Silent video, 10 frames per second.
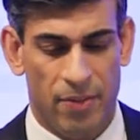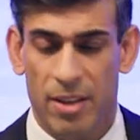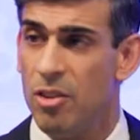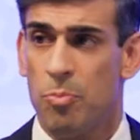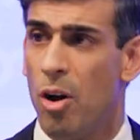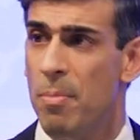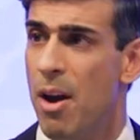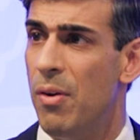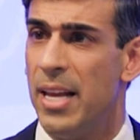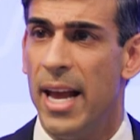This is
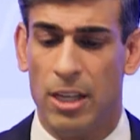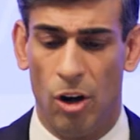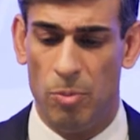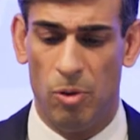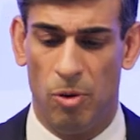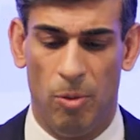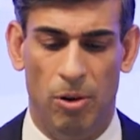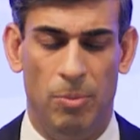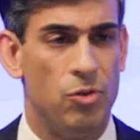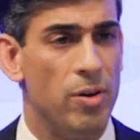primarily a global
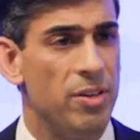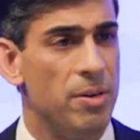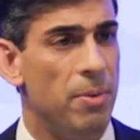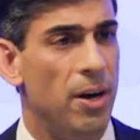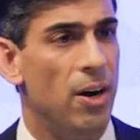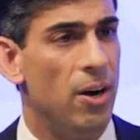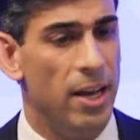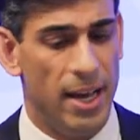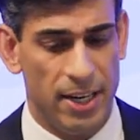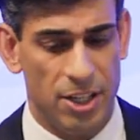problem driven by
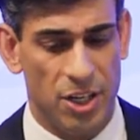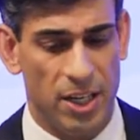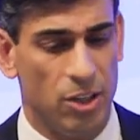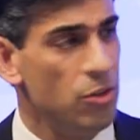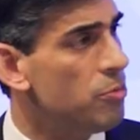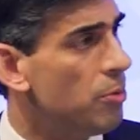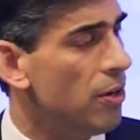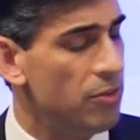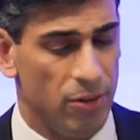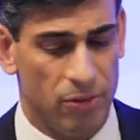higher energy and goods
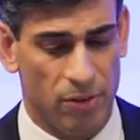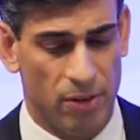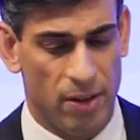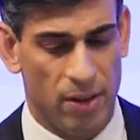prices.